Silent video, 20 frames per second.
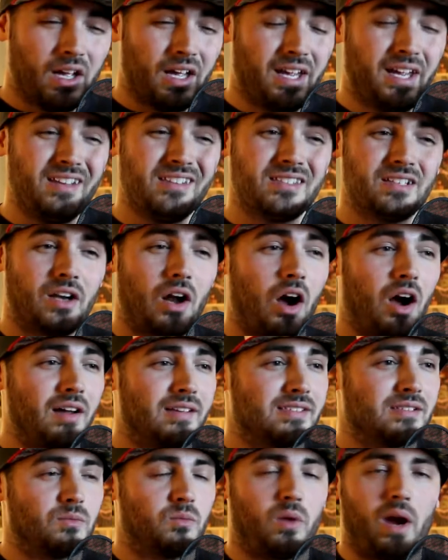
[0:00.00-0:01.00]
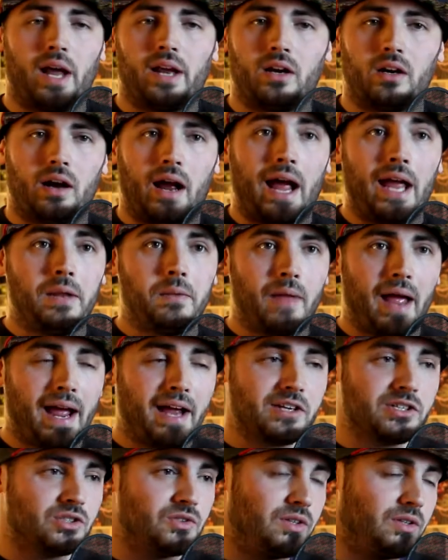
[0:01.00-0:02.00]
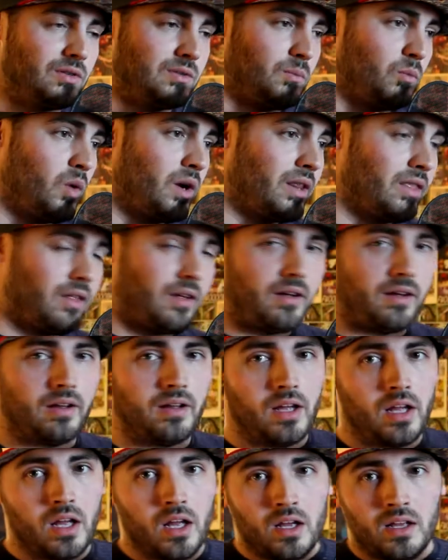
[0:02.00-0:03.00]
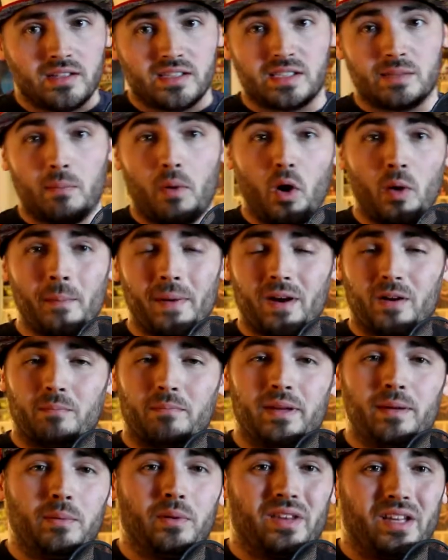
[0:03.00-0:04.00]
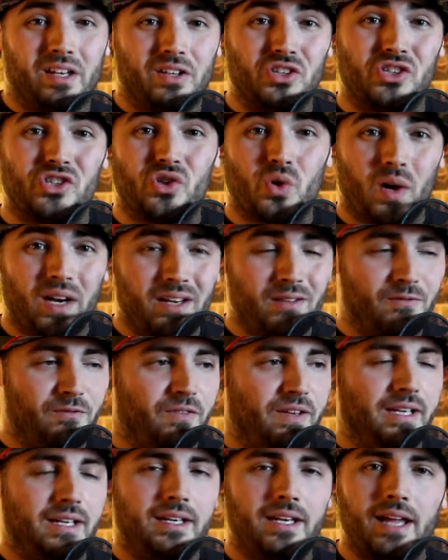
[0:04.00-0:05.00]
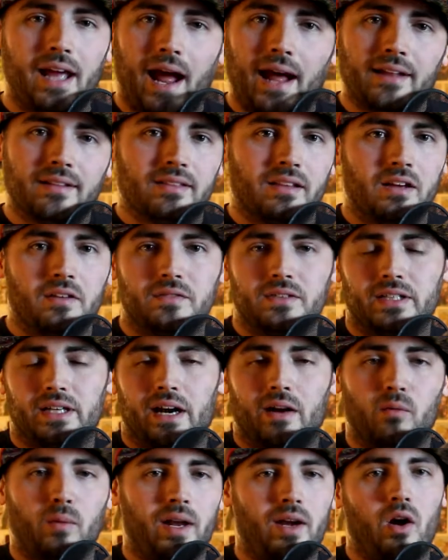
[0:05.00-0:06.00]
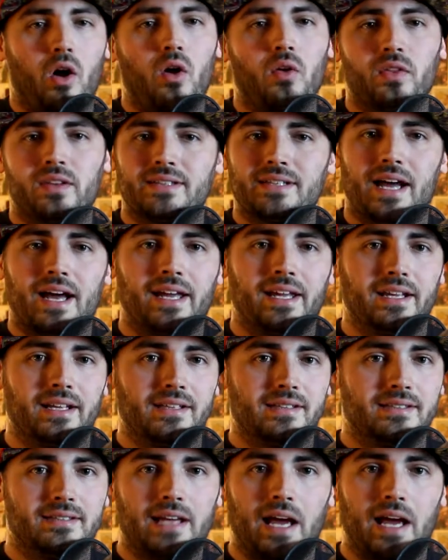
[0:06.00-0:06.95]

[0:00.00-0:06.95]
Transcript: He's an awesome writer. I actually was one of the small amount of people that enjoyed Infinity. I loved it. I read all the tie-ins.